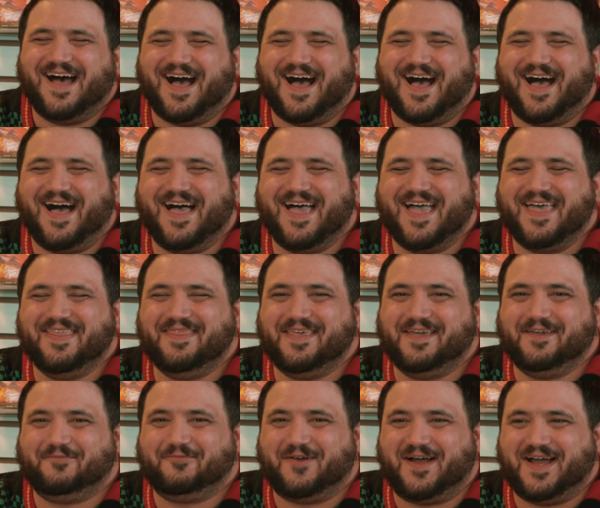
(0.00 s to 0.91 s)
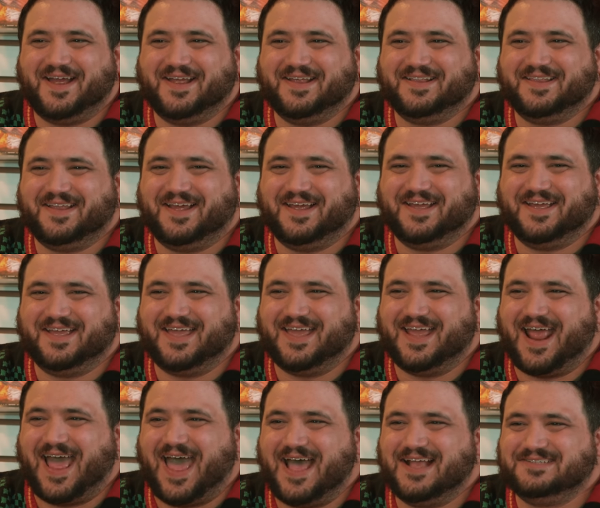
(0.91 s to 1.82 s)
uh, and they find like
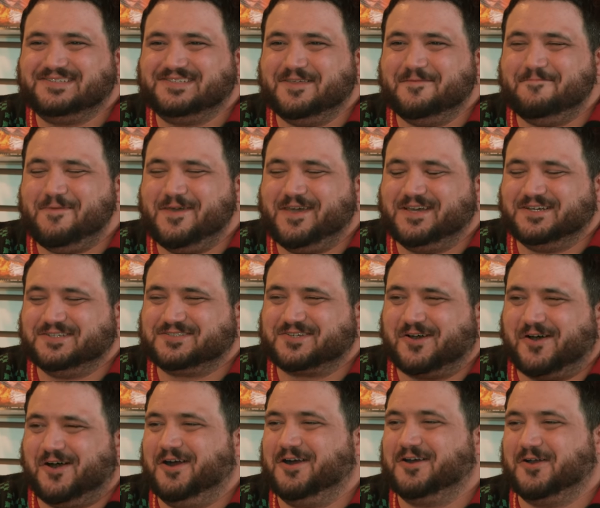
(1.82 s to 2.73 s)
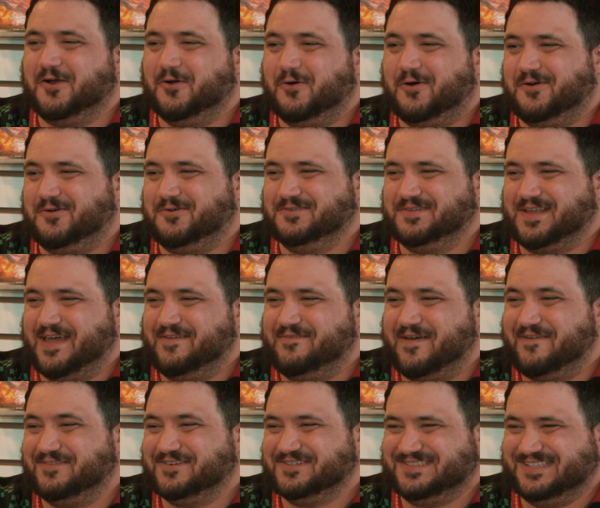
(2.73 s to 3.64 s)
it has the biggest cargo hold
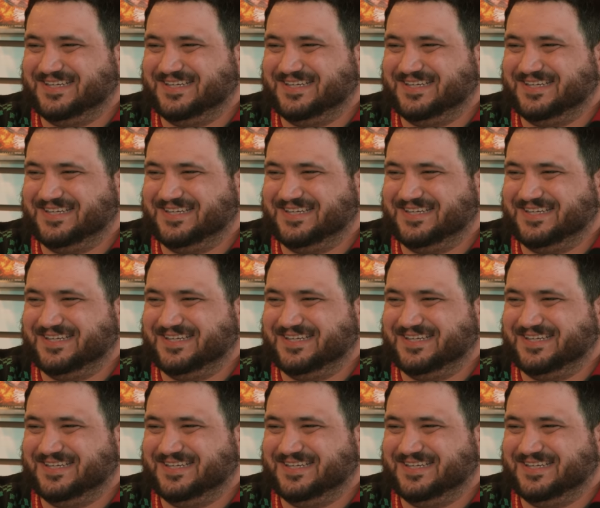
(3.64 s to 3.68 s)
I've ever